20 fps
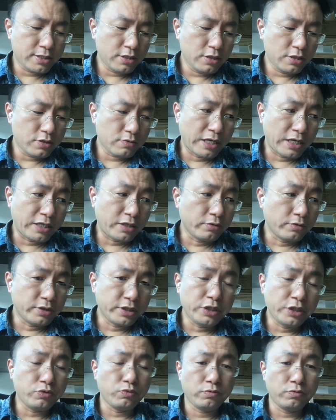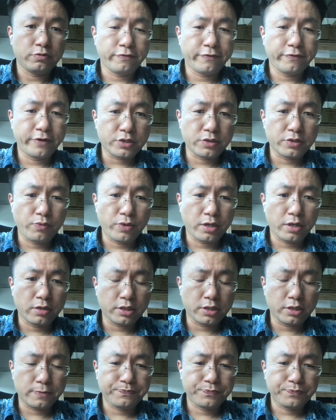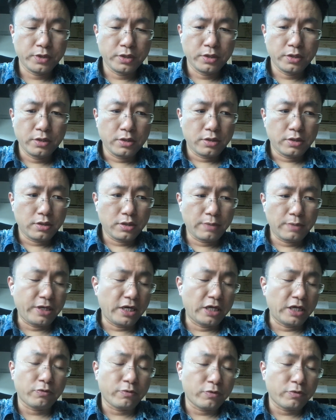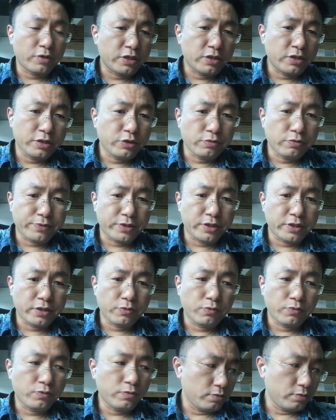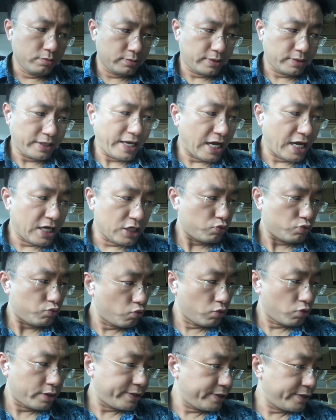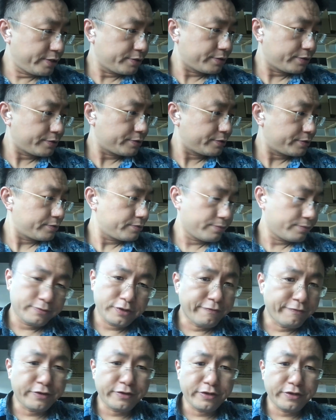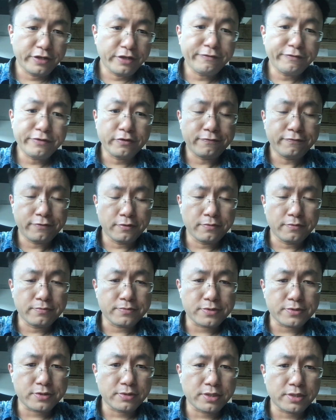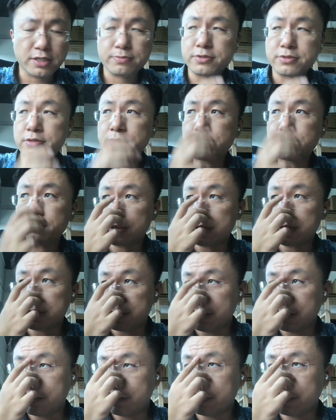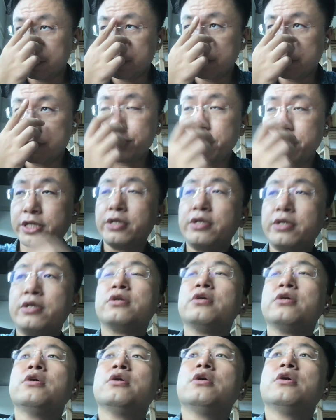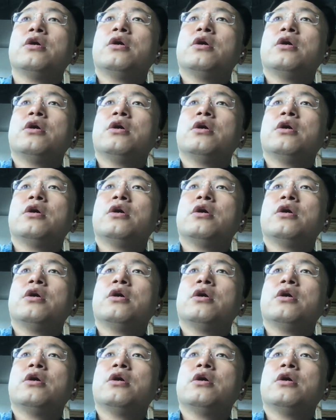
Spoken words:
that I see, so I don't need to function without. I mean, I don't need to bring cash, wallet, even a phone sometimes because now you don't need to check in.